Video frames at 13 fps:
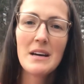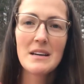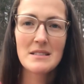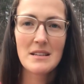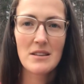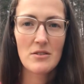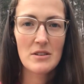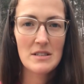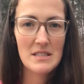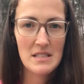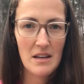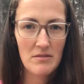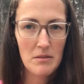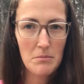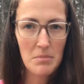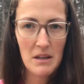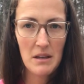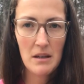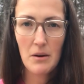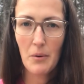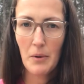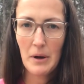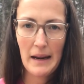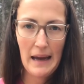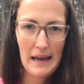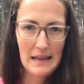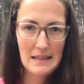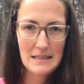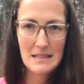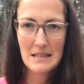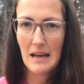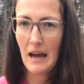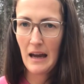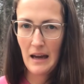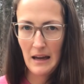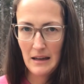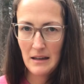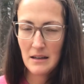is either a 7B or an 8A.